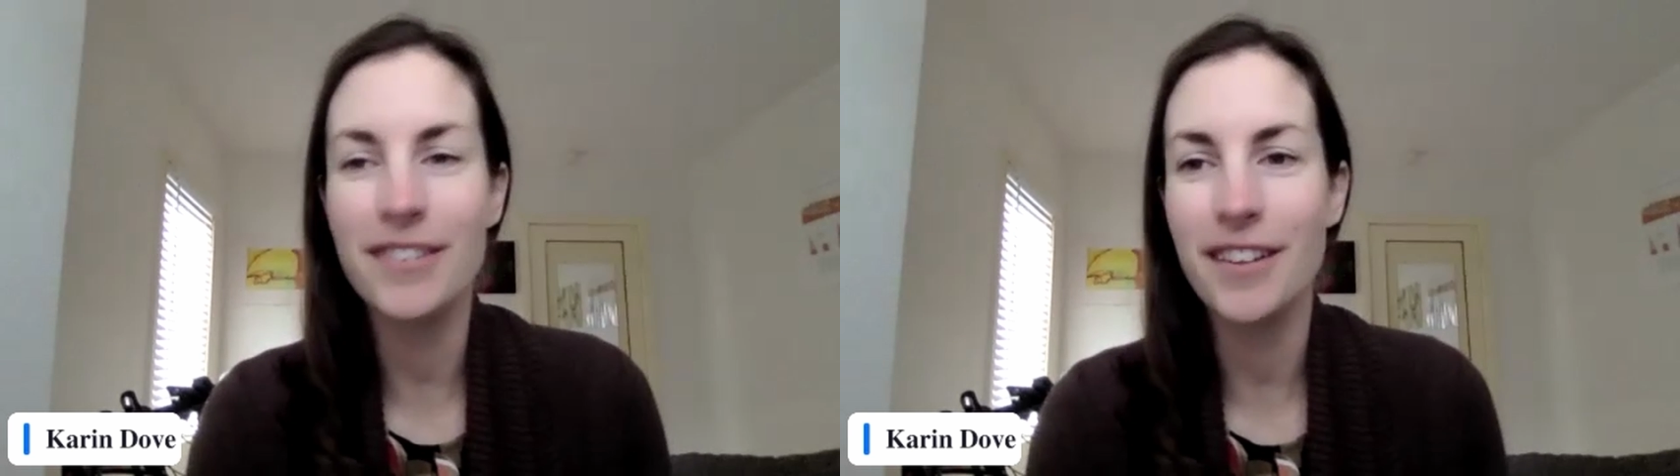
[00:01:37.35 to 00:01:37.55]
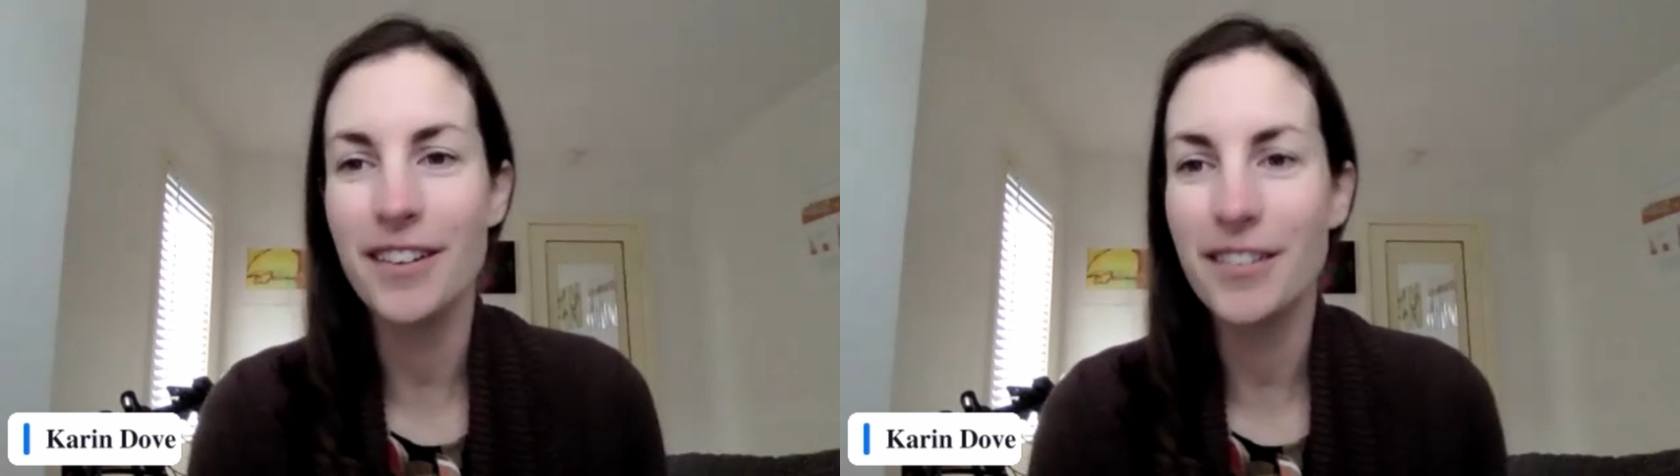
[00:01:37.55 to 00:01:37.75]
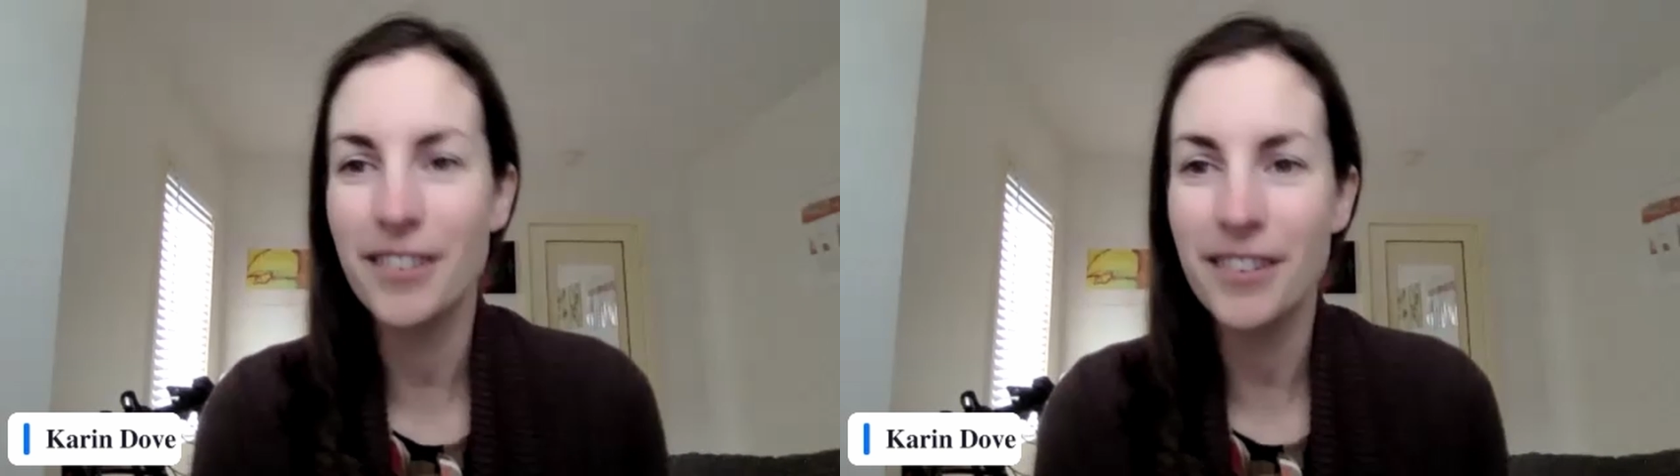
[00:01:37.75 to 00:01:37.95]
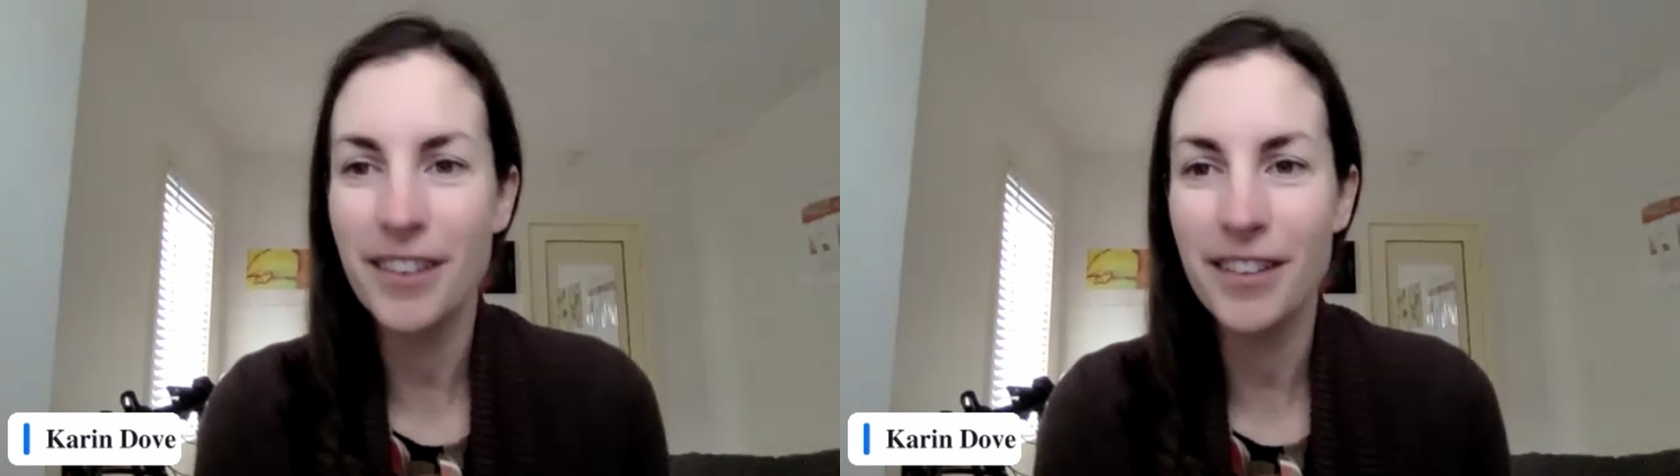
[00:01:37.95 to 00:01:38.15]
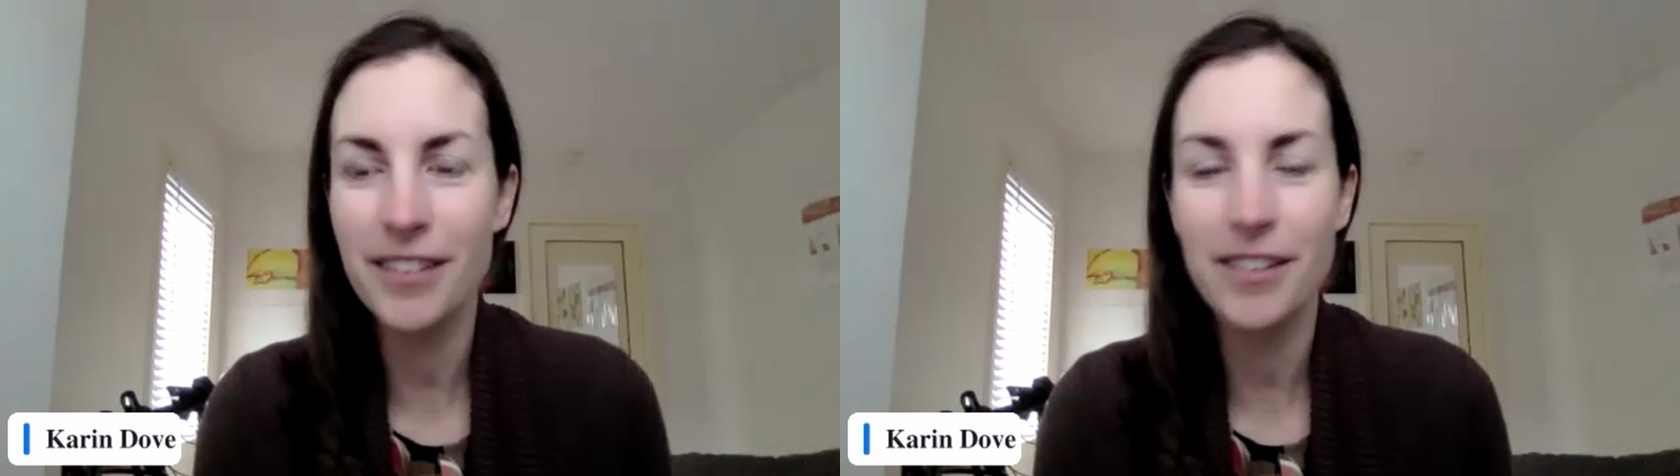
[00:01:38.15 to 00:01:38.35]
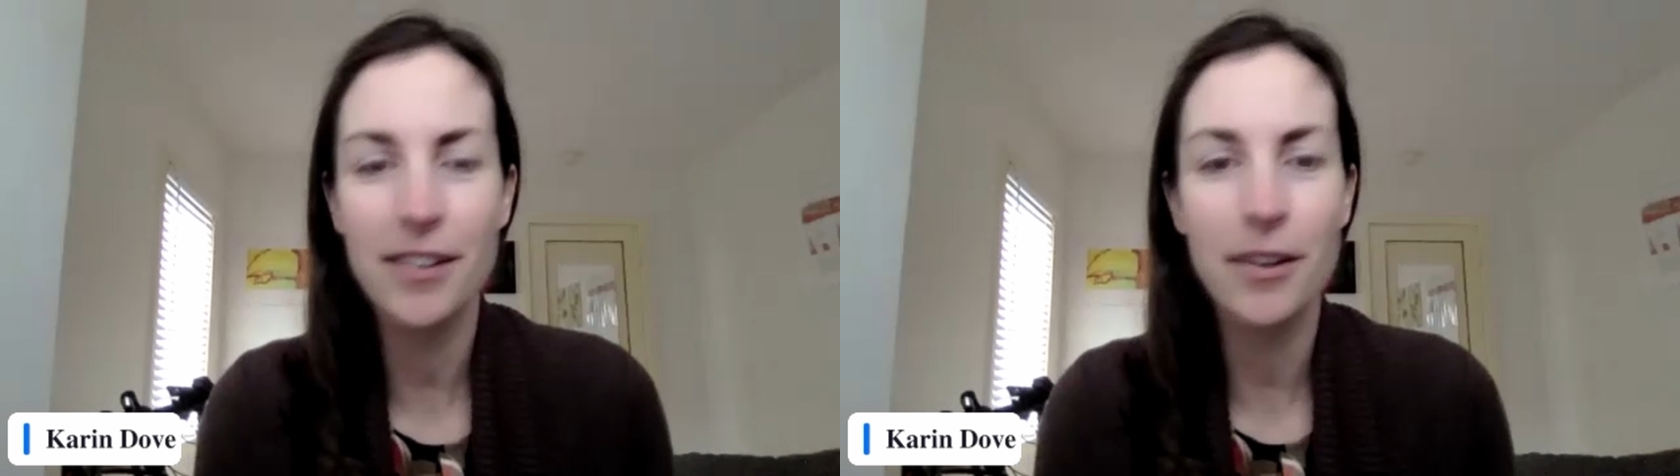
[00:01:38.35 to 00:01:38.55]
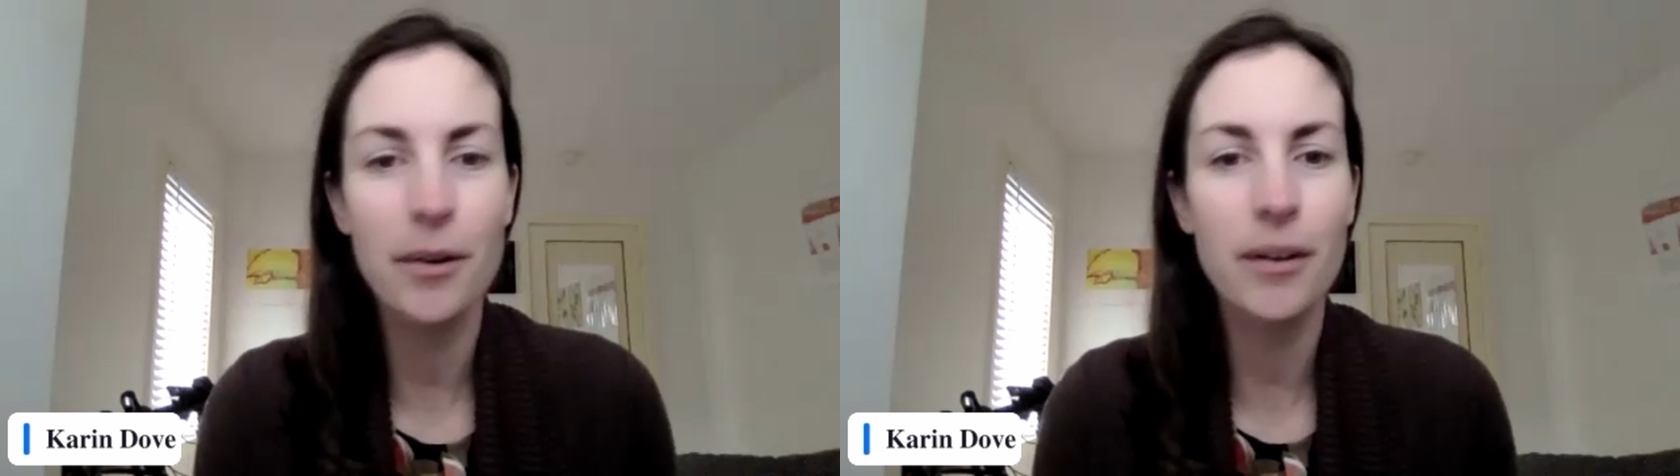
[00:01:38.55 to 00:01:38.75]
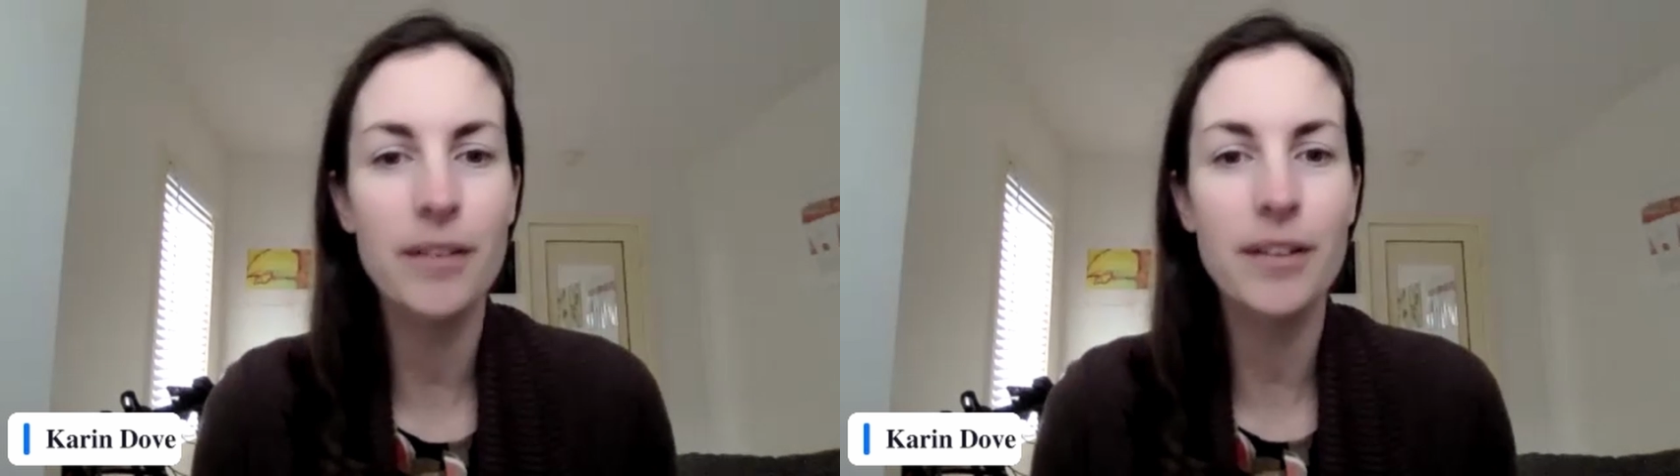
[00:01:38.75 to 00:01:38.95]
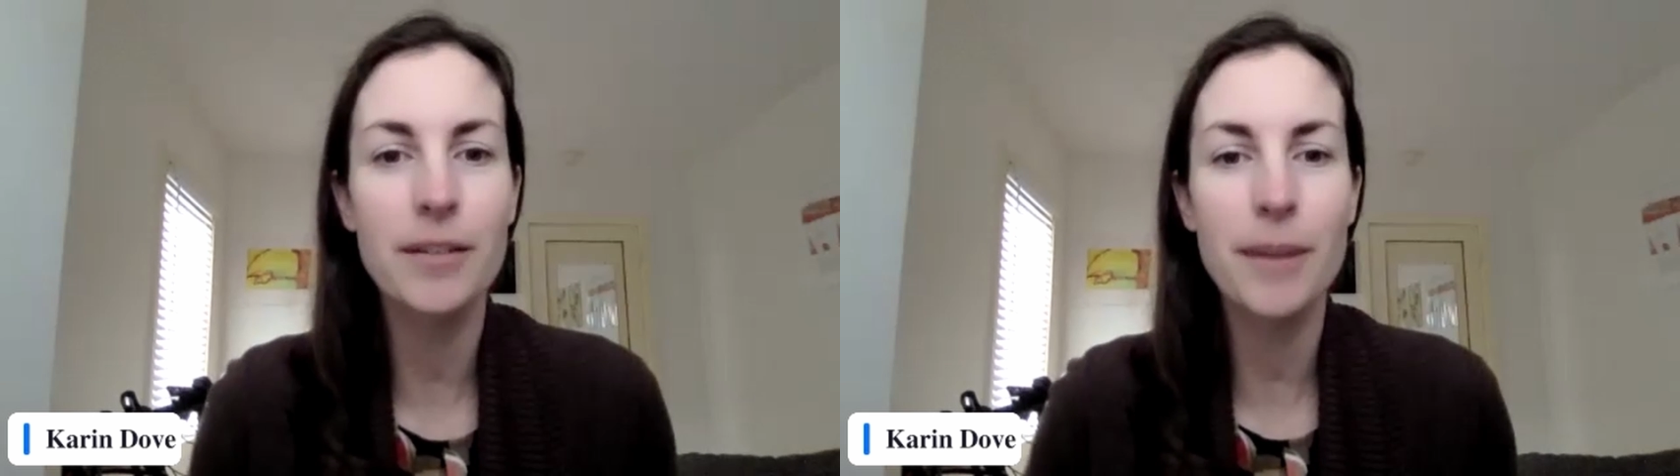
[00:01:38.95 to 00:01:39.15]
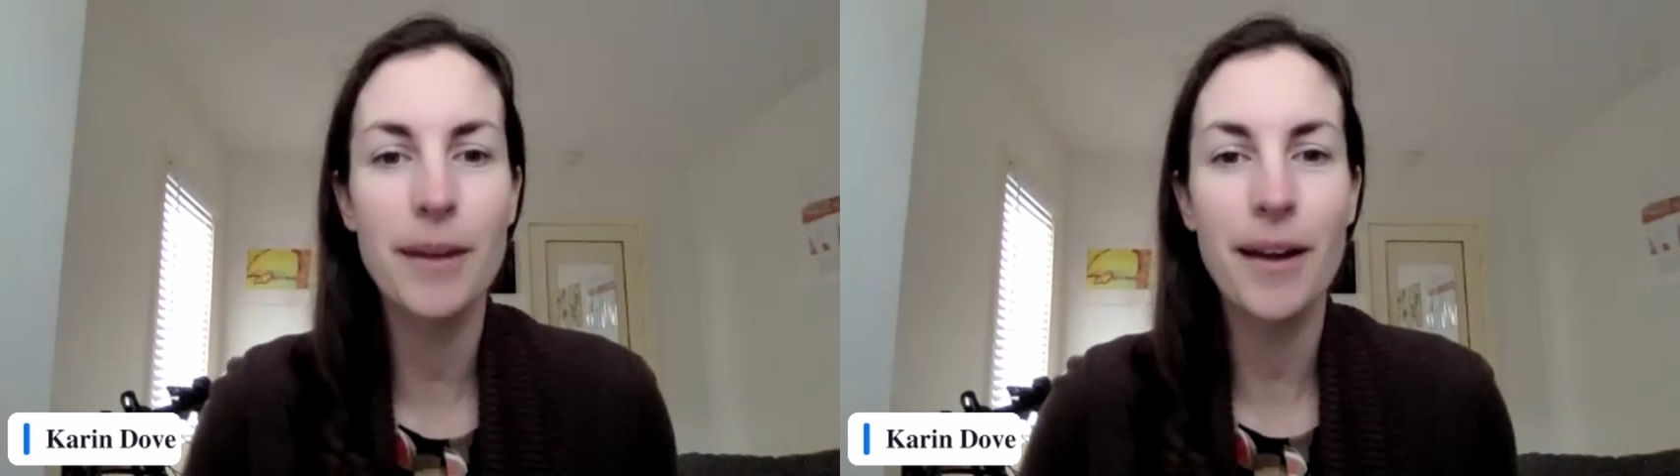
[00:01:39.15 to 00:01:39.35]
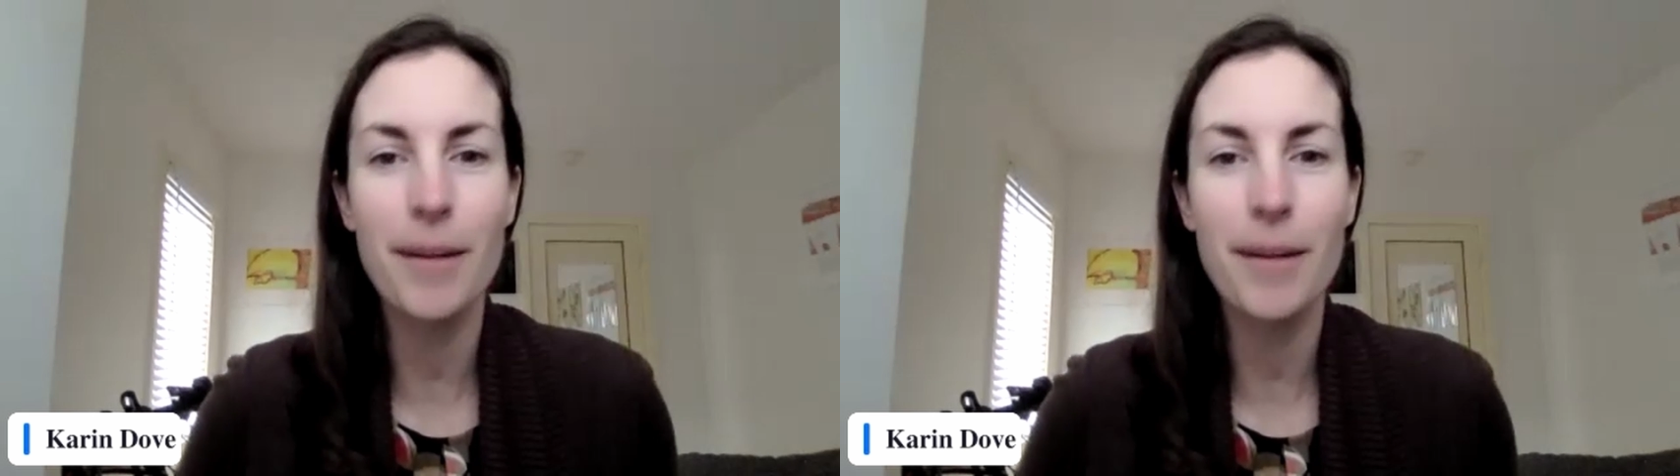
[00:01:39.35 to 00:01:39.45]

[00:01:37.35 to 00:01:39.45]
to just get to know a little bit